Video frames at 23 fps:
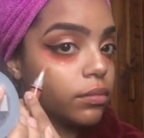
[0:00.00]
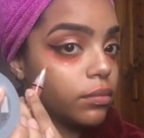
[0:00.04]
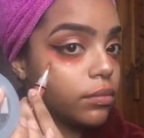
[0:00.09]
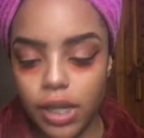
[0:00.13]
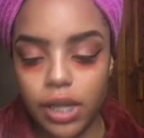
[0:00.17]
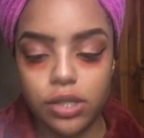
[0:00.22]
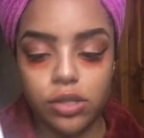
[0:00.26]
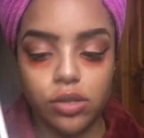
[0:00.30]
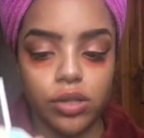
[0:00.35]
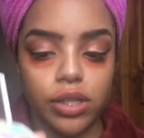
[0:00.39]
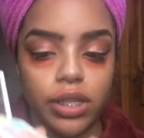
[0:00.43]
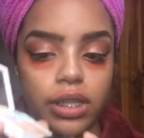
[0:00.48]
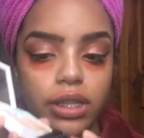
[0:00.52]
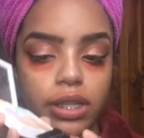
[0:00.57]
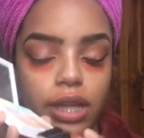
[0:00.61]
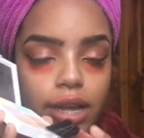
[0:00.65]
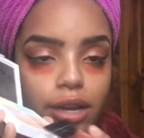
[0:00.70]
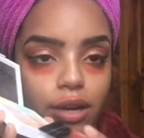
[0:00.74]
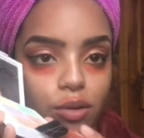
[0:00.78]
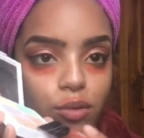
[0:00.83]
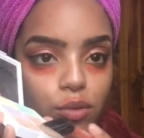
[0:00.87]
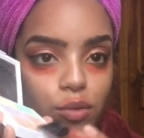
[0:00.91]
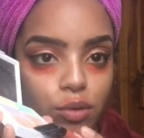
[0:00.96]
Yeah, so the
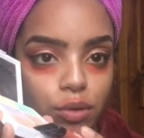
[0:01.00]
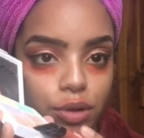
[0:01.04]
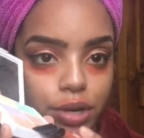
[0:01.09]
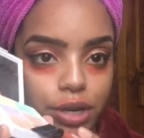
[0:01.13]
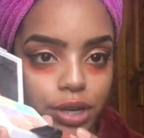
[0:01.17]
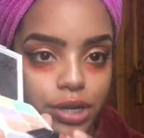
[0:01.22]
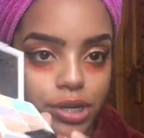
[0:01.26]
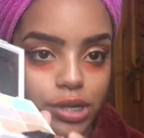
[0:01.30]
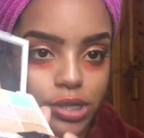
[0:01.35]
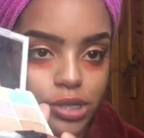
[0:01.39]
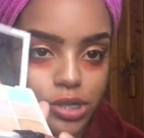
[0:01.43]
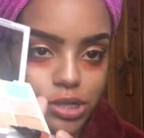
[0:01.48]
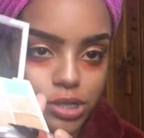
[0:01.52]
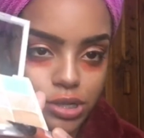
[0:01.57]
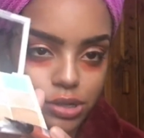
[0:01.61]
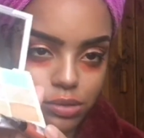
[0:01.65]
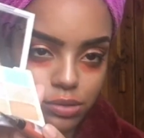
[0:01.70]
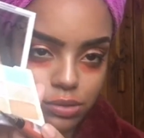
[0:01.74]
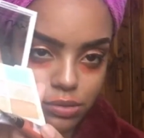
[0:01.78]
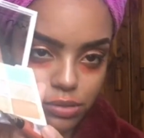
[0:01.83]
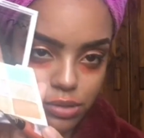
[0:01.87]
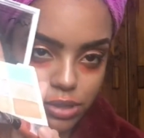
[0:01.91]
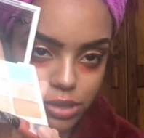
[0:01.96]
lighter orange,
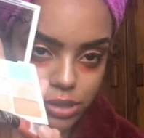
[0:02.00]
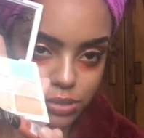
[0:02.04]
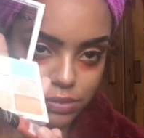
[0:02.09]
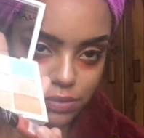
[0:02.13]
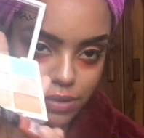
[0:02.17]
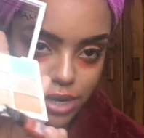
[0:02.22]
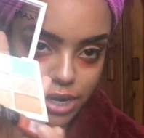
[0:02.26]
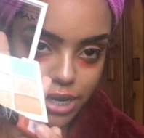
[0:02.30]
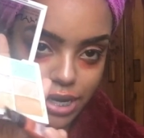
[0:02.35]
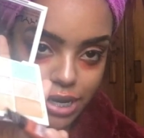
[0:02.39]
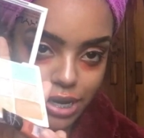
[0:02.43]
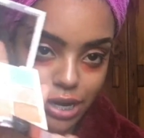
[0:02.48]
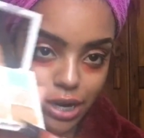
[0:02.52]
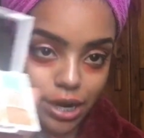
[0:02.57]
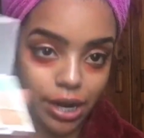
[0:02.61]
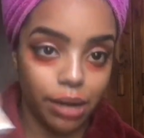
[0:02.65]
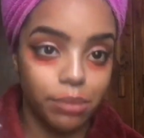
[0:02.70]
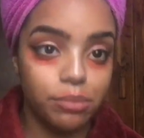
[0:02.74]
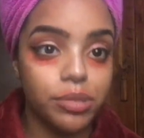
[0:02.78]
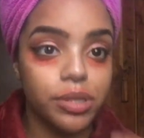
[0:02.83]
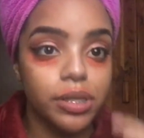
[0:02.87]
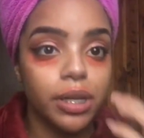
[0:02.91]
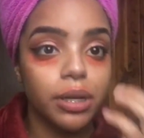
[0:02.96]
which is right here,
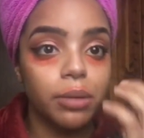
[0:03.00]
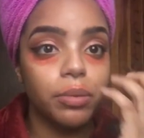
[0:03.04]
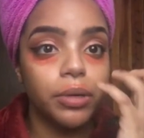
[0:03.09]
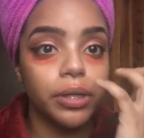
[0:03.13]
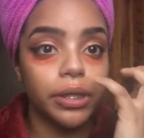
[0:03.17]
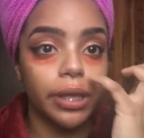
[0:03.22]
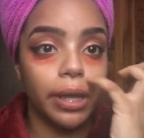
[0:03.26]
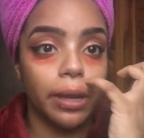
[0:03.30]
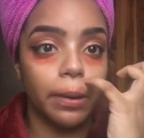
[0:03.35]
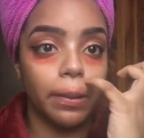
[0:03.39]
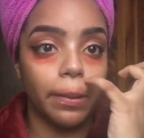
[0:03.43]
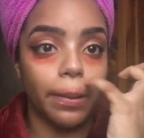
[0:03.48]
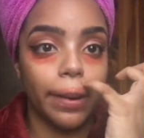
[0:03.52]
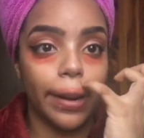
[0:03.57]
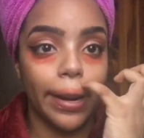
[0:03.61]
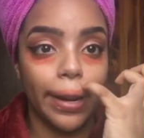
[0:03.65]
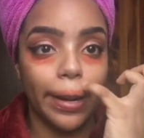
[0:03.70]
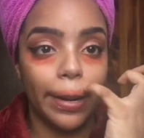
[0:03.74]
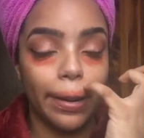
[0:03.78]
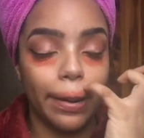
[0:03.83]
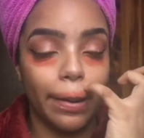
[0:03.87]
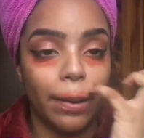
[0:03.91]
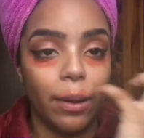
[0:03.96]
I'm just gonna put that
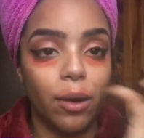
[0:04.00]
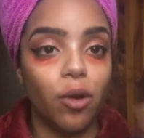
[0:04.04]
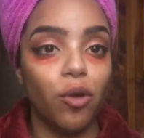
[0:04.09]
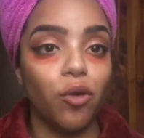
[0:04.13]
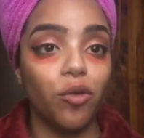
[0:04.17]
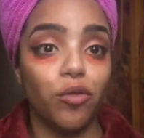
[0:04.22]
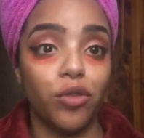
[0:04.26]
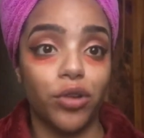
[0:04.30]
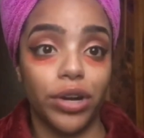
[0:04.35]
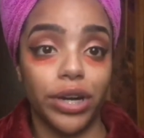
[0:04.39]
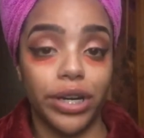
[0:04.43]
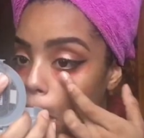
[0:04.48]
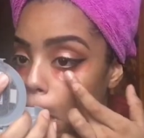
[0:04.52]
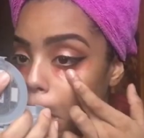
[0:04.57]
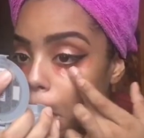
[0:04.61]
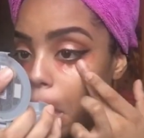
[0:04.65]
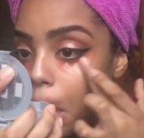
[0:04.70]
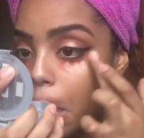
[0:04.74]
right over it.